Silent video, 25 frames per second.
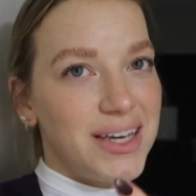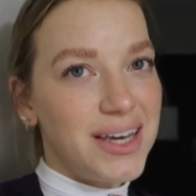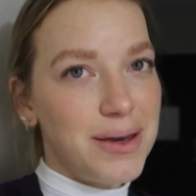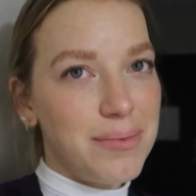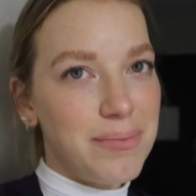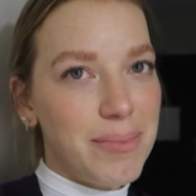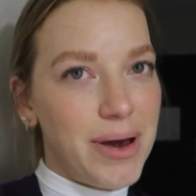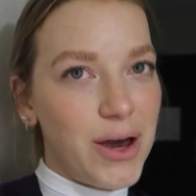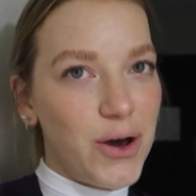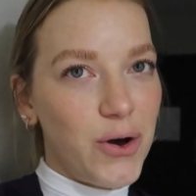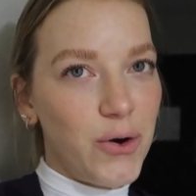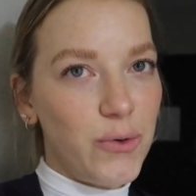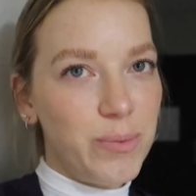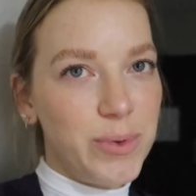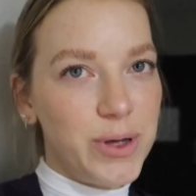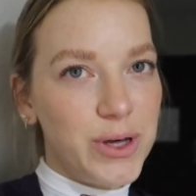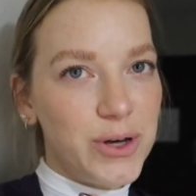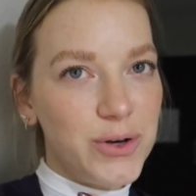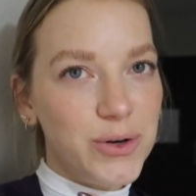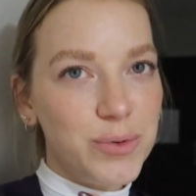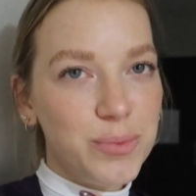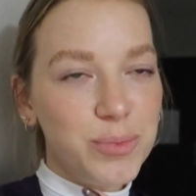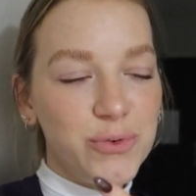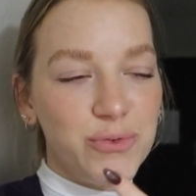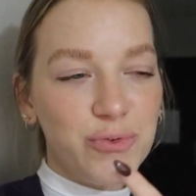eat my
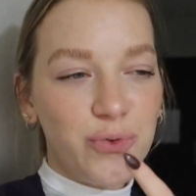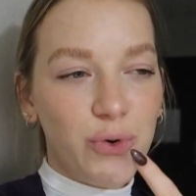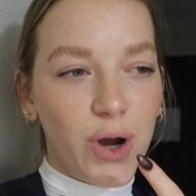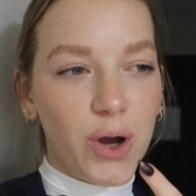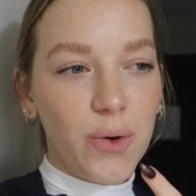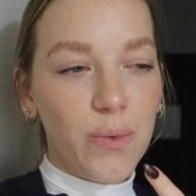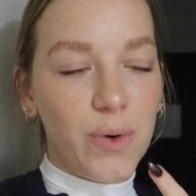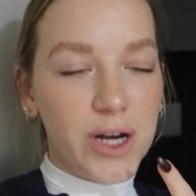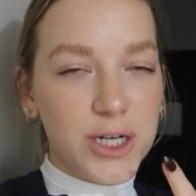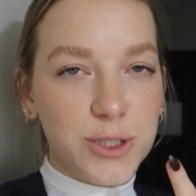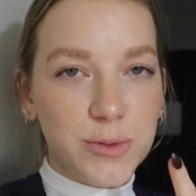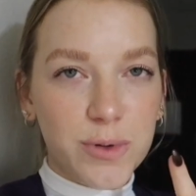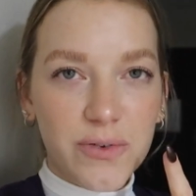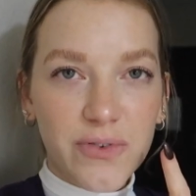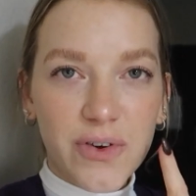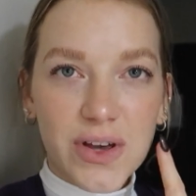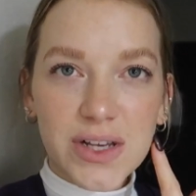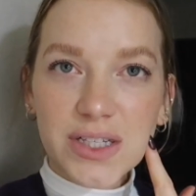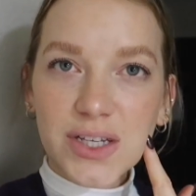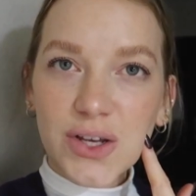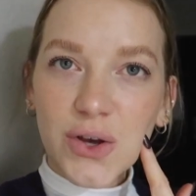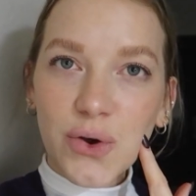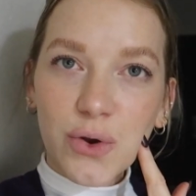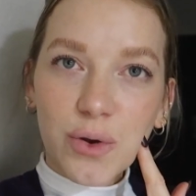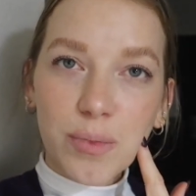oatmeal before I wash my
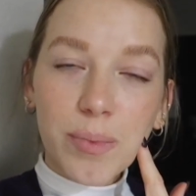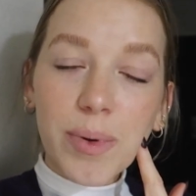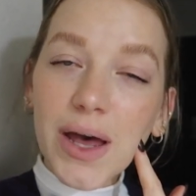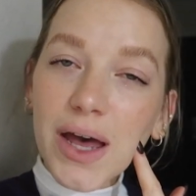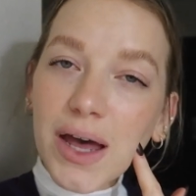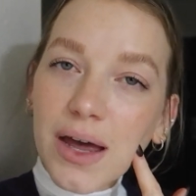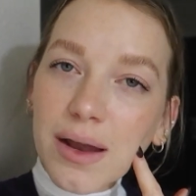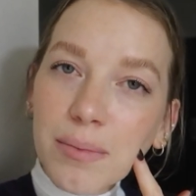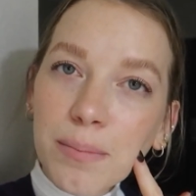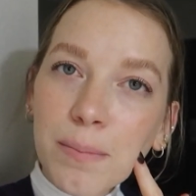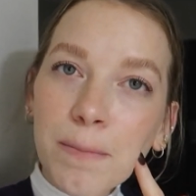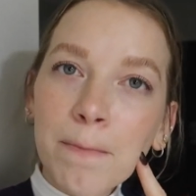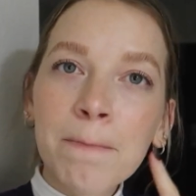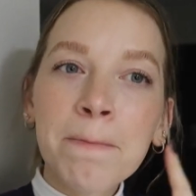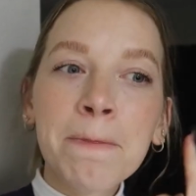face and go to bed,